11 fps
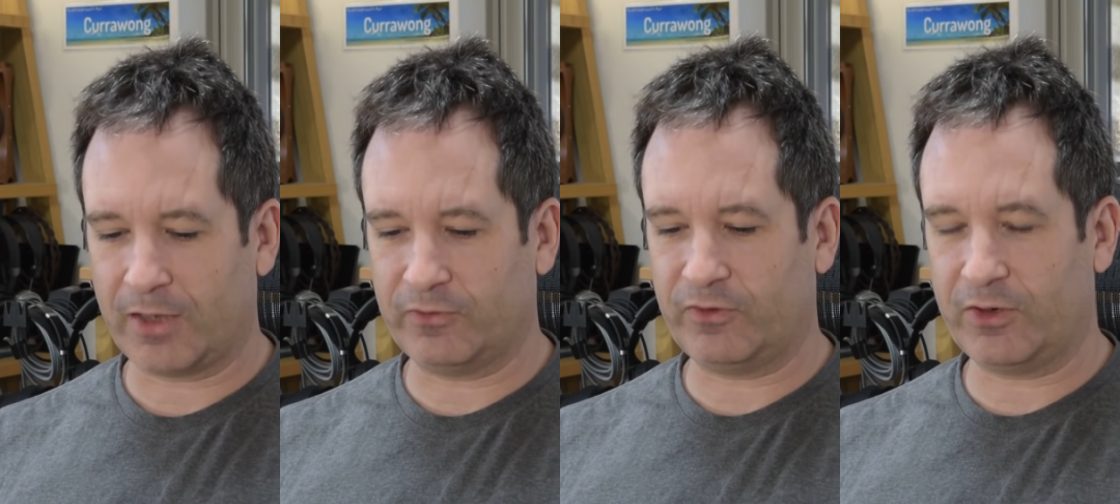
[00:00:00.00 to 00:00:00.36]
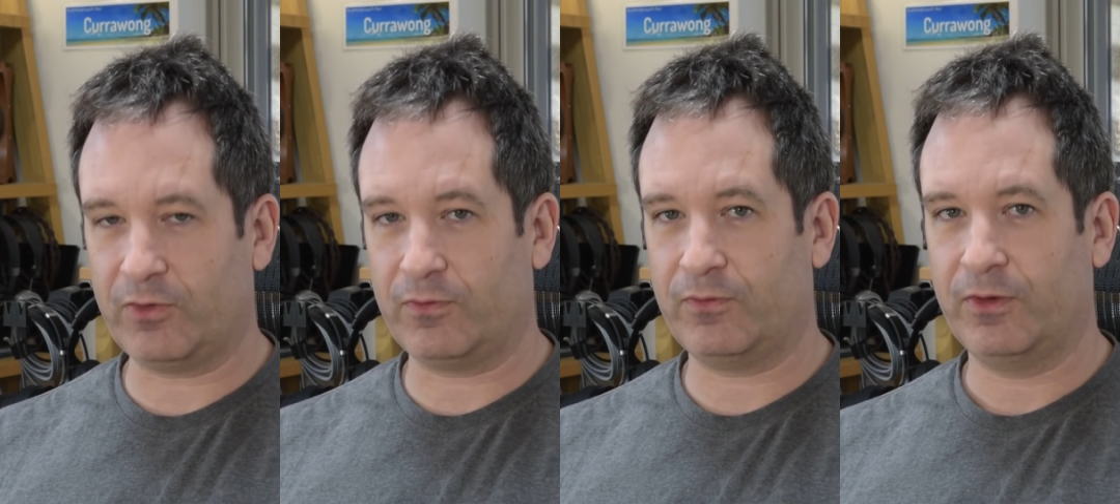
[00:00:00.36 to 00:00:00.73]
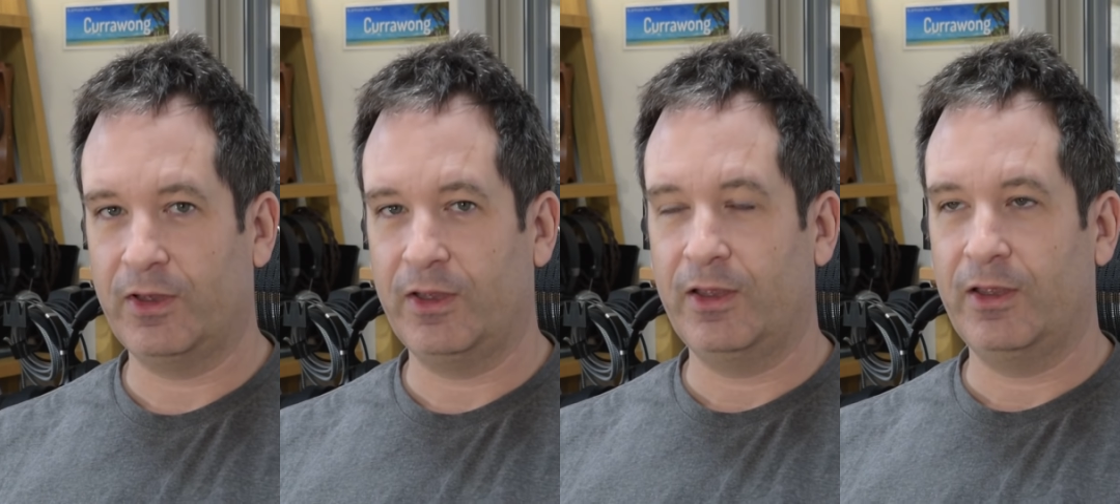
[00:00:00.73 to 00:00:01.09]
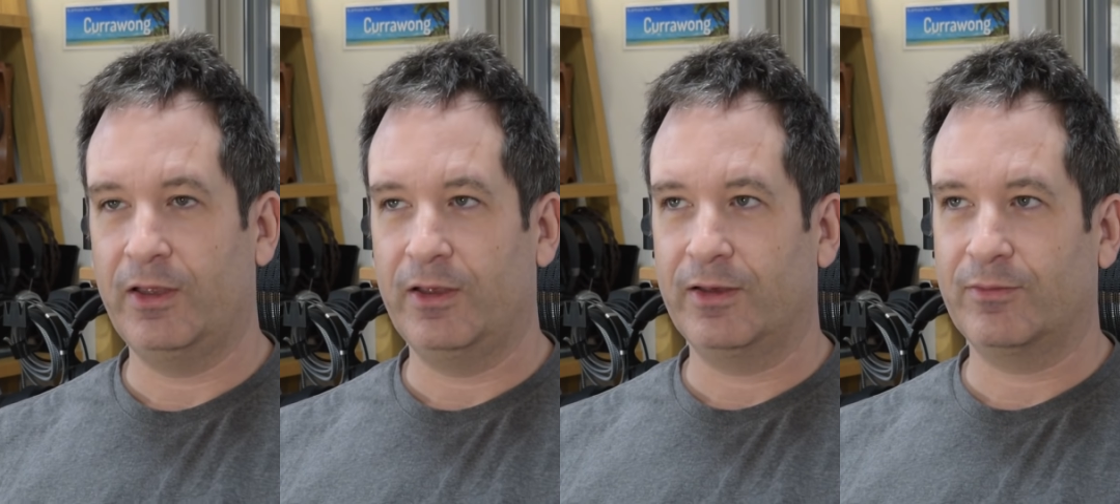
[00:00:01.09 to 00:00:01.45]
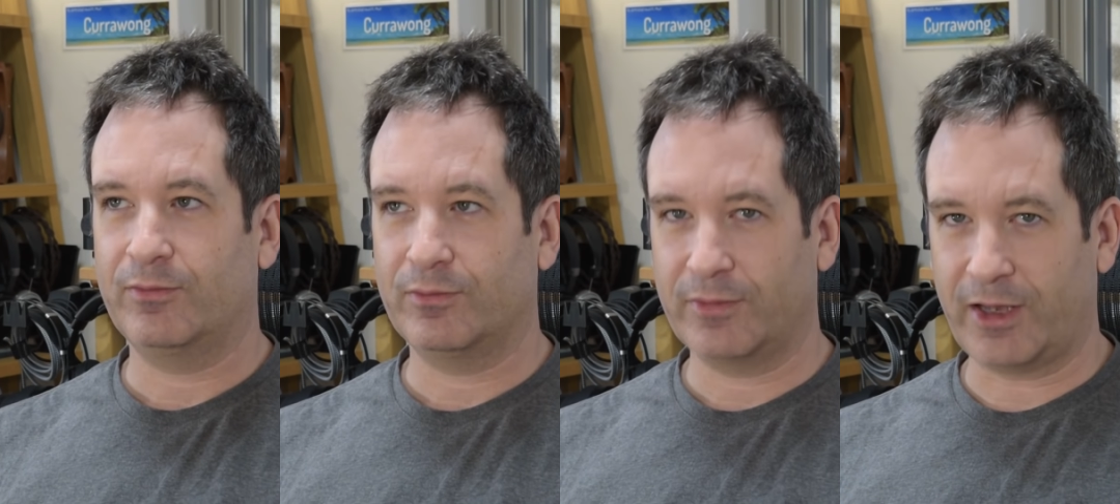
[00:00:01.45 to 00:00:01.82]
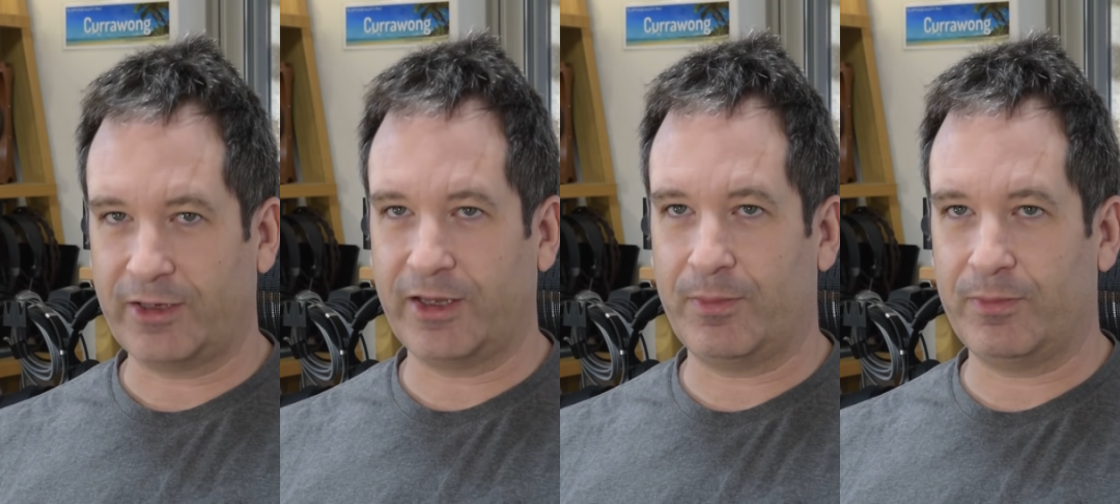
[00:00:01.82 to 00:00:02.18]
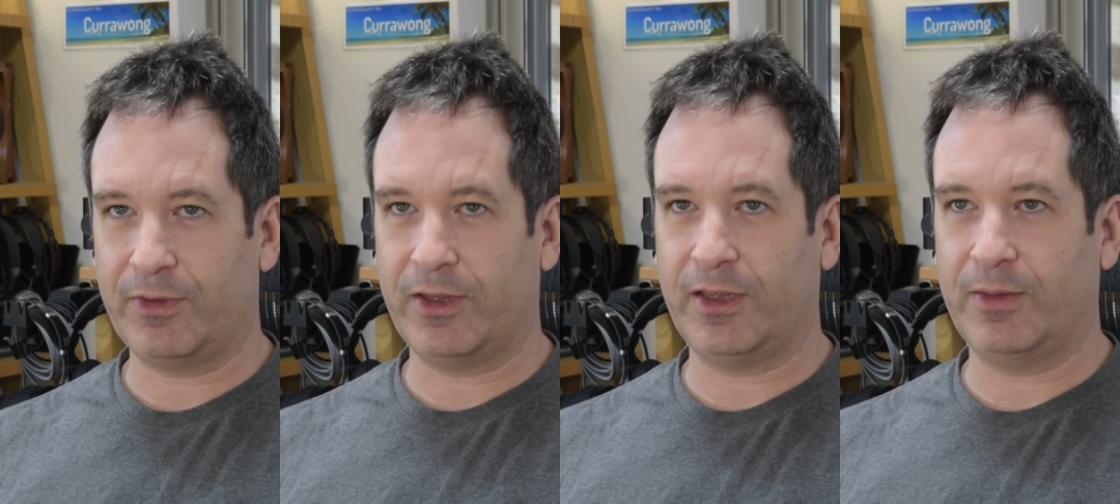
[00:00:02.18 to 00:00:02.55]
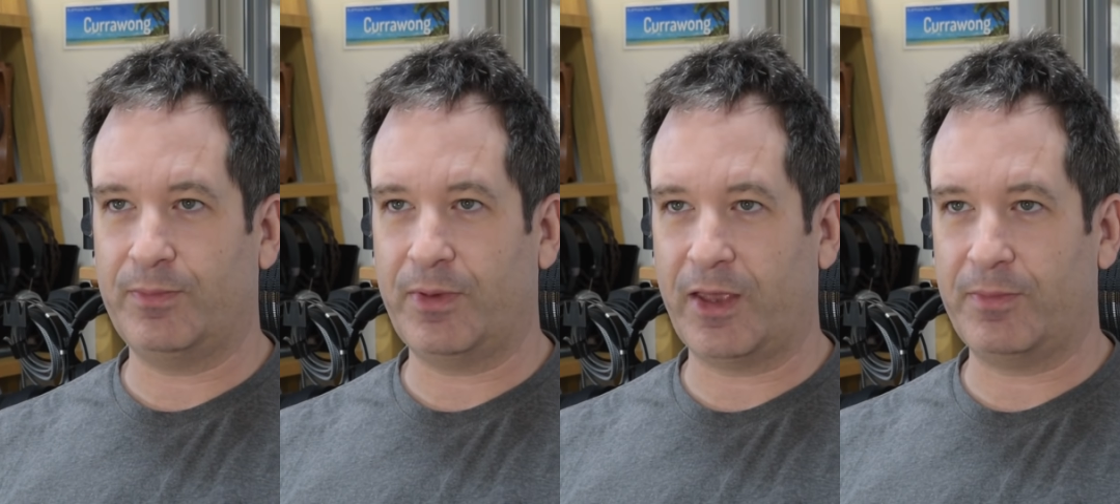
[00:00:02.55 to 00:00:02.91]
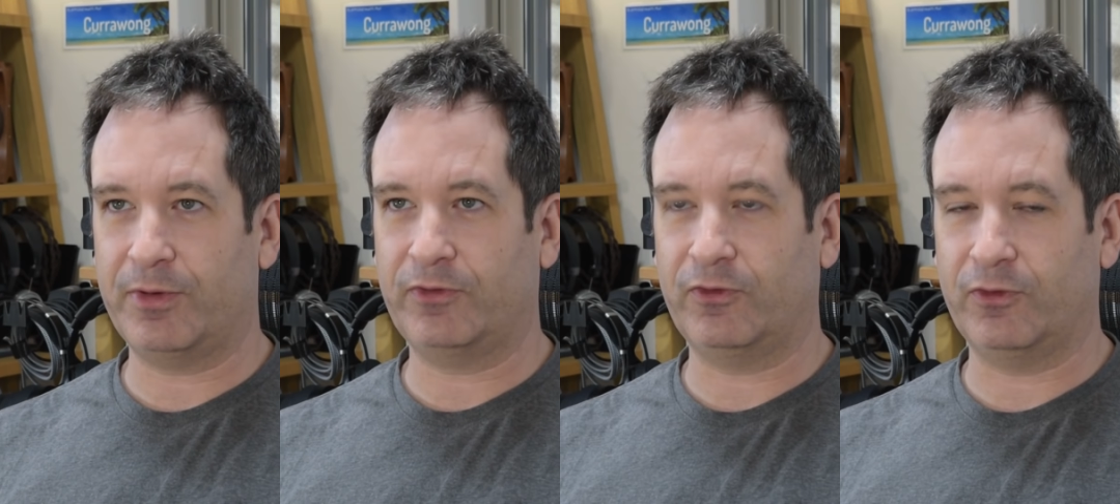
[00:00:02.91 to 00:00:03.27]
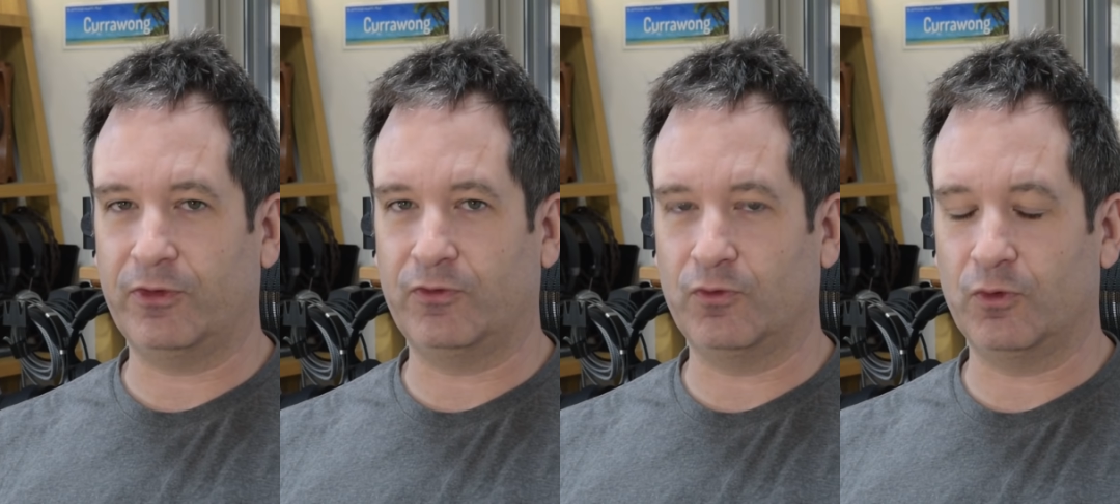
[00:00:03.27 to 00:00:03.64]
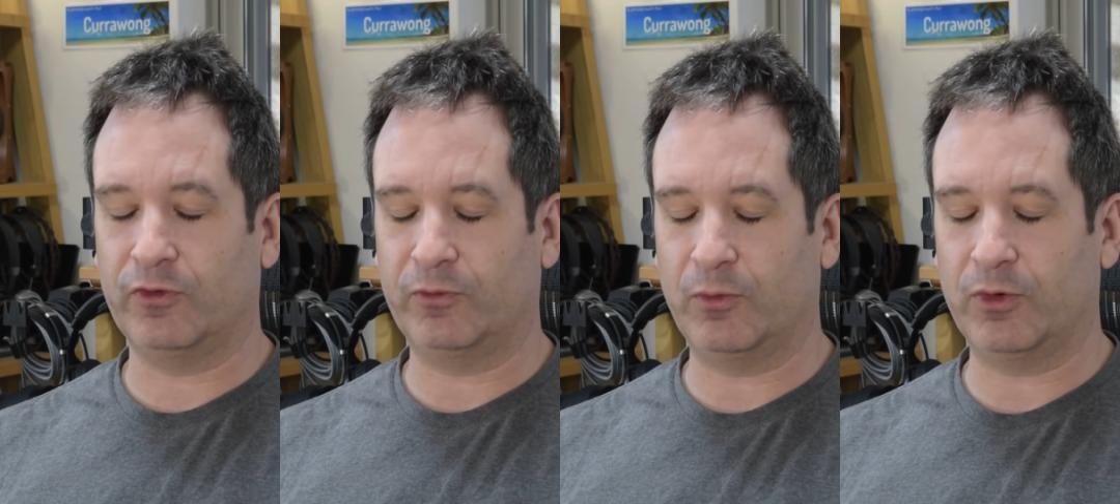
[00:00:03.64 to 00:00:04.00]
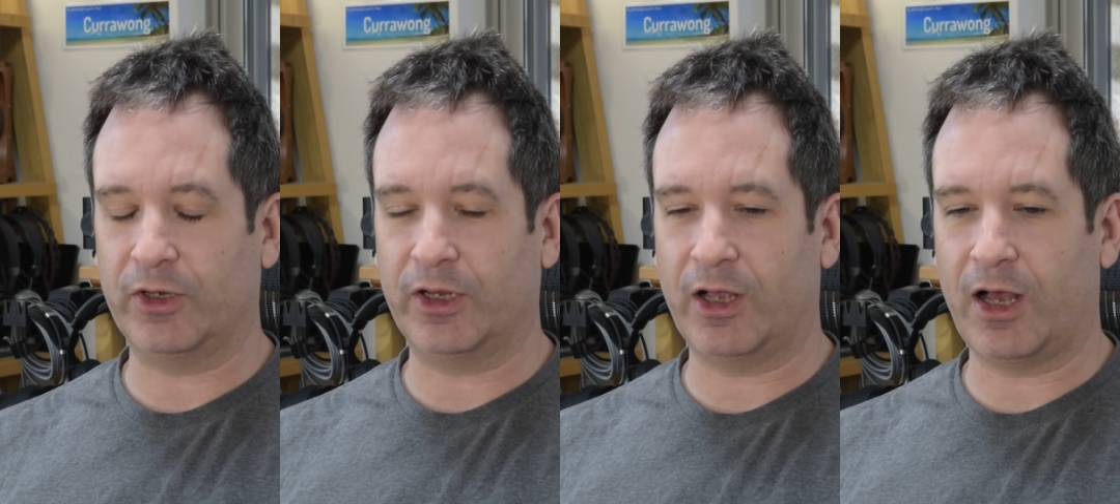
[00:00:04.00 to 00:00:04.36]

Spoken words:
Instead of cutting up the paper to do the draw this morning,